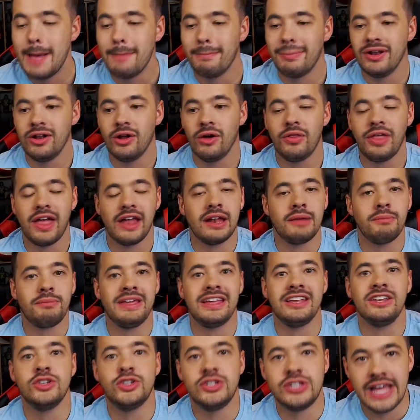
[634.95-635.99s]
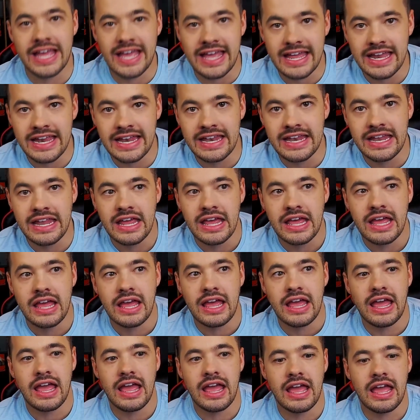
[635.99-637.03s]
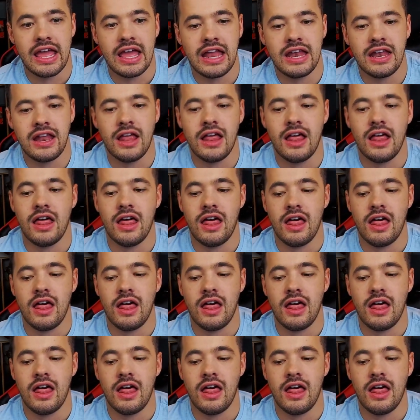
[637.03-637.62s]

But no, they end up being Jin, and